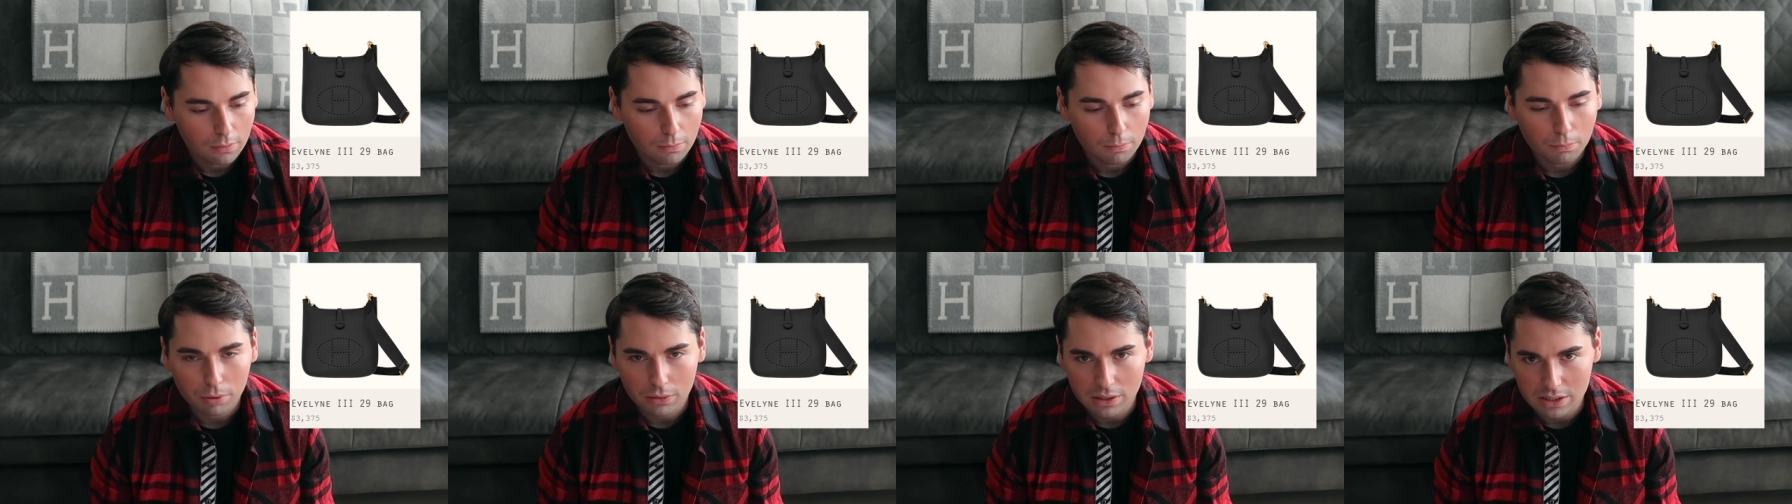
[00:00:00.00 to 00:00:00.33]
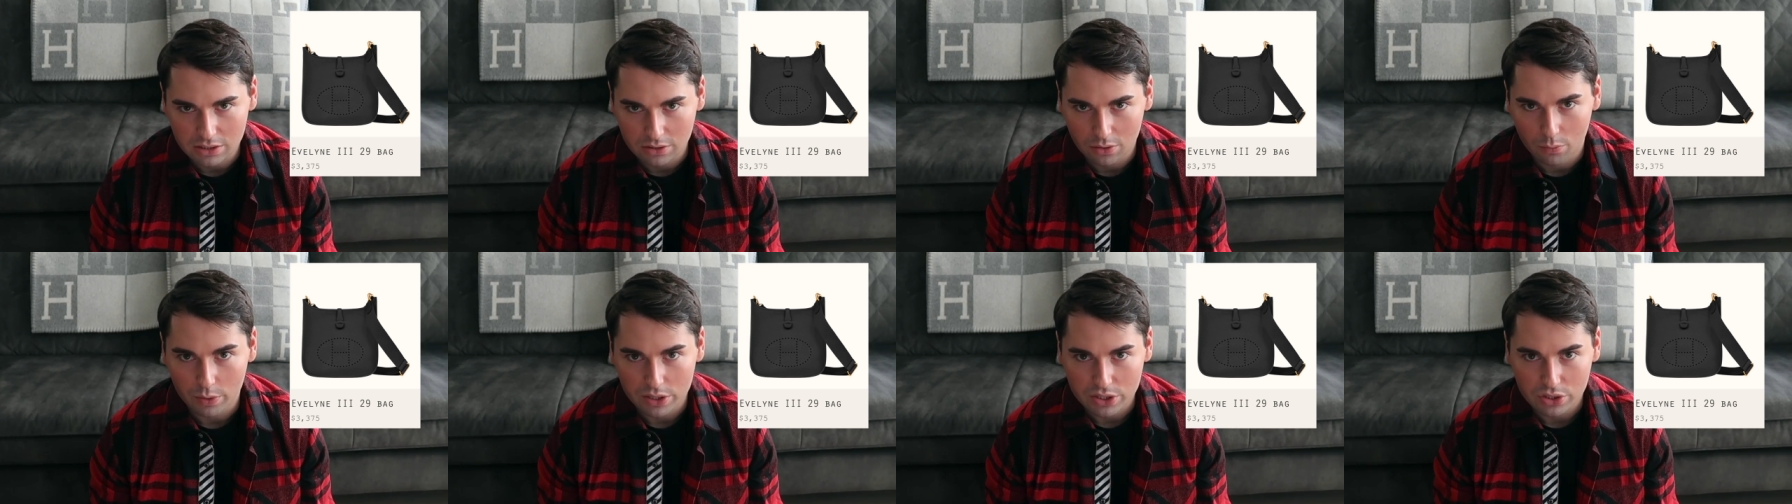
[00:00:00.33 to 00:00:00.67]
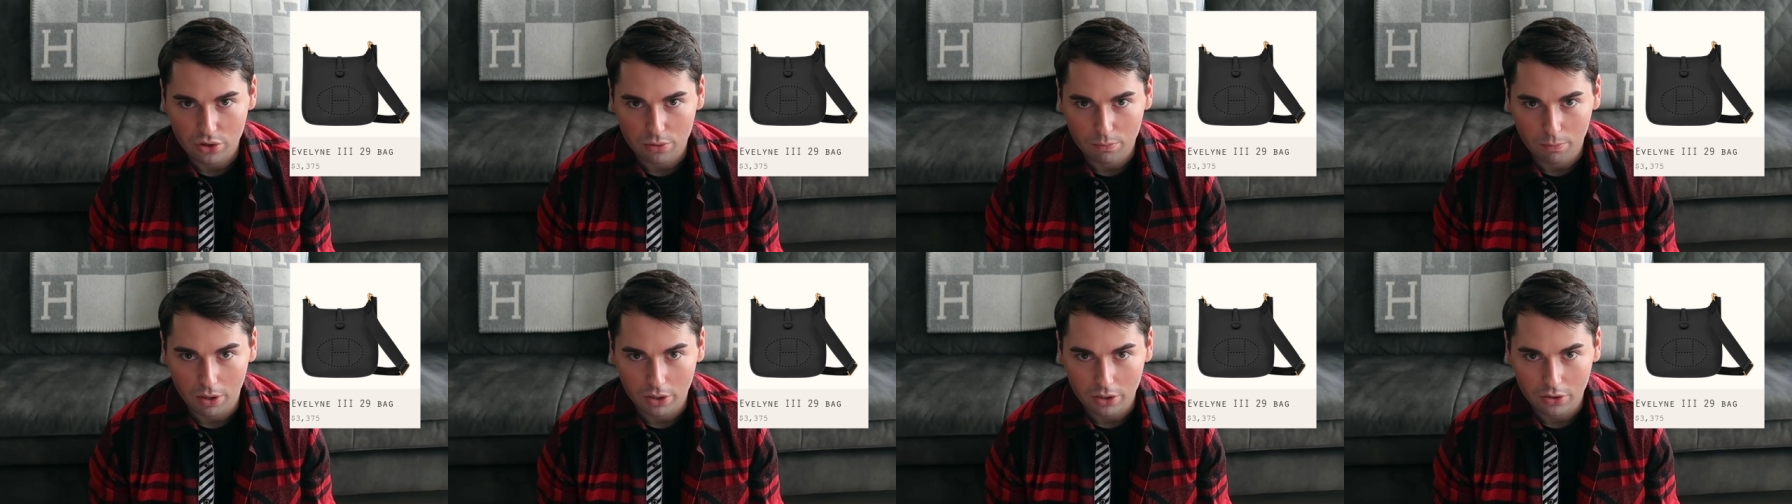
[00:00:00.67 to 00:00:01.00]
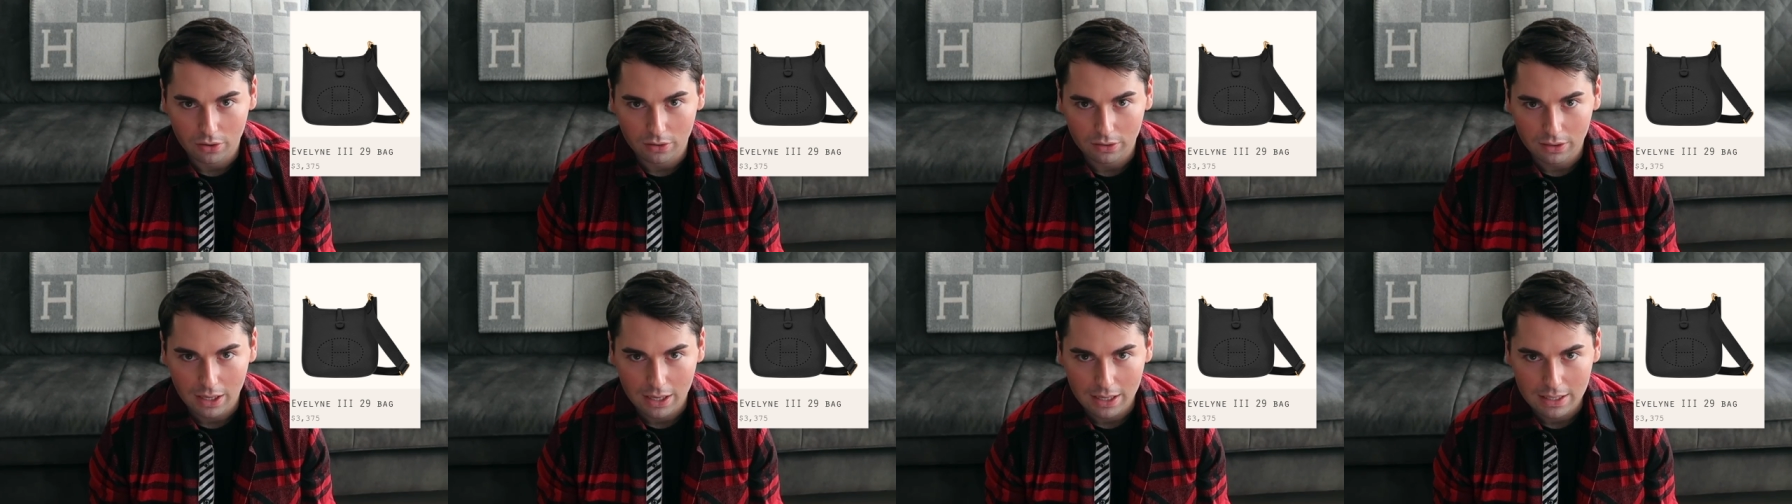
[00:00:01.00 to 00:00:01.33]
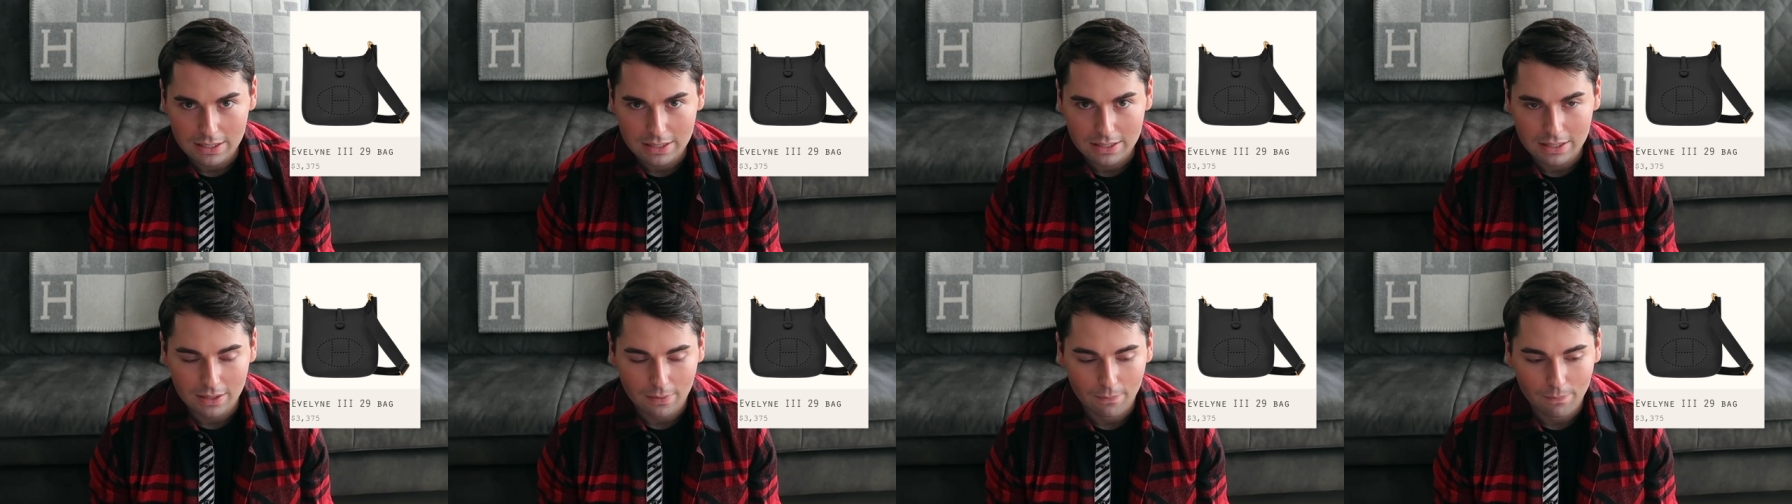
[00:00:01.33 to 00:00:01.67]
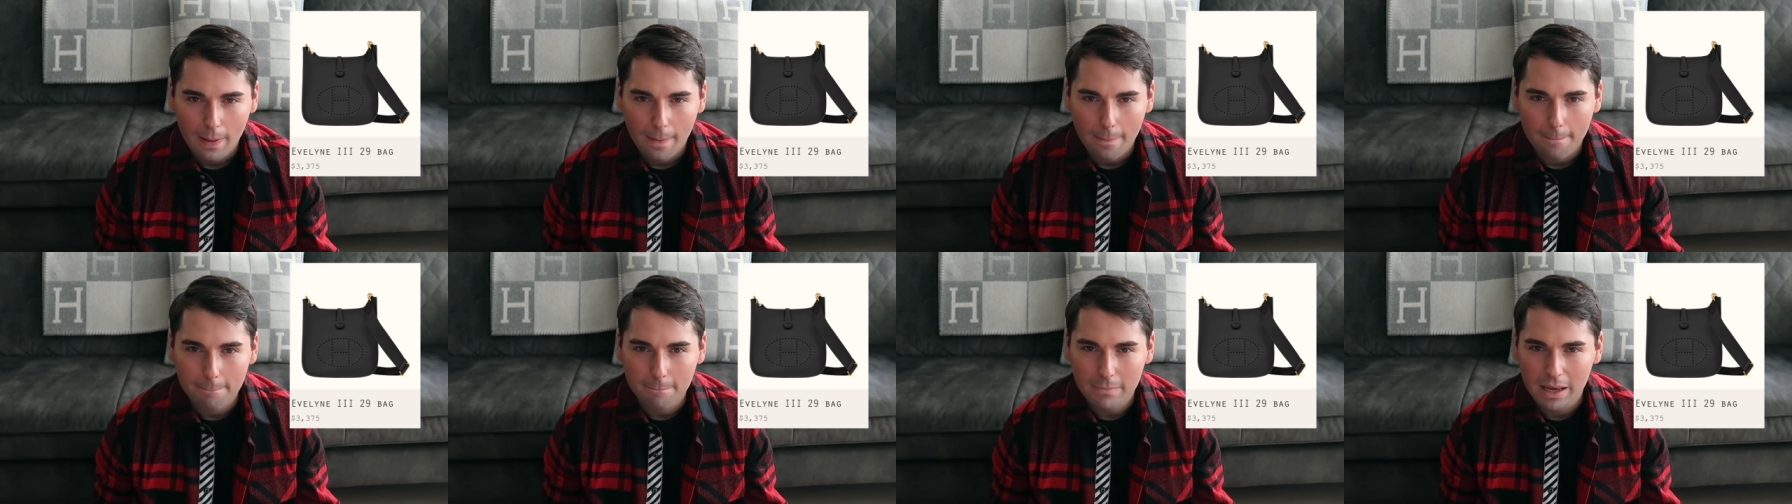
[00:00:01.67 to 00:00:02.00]
Please don't waste your money on this.
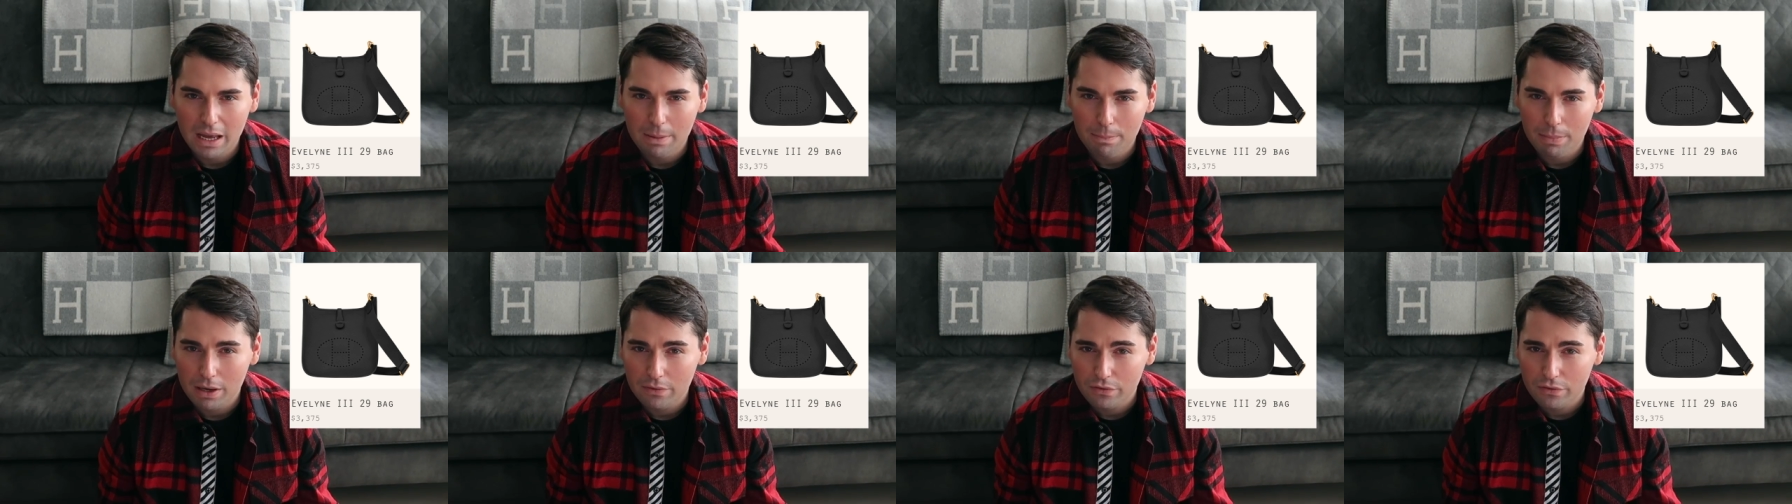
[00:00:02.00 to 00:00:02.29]
Maybe